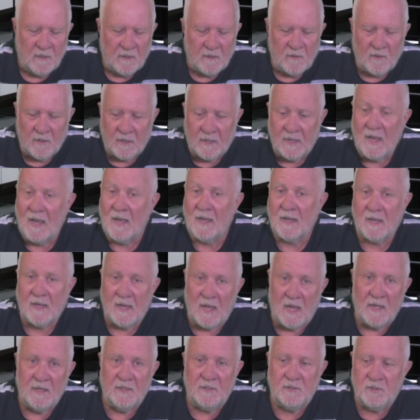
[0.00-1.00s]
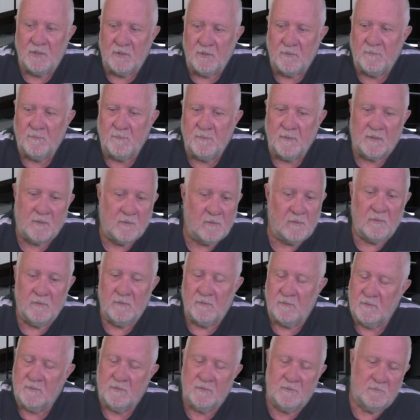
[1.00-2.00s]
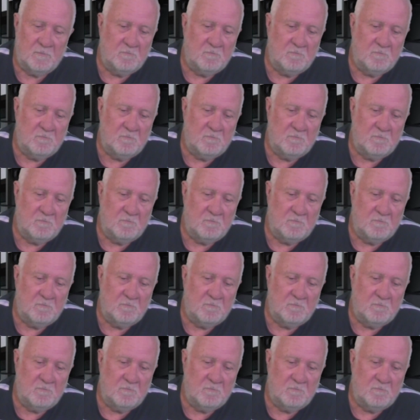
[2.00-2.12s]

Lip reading: I can't gauge it because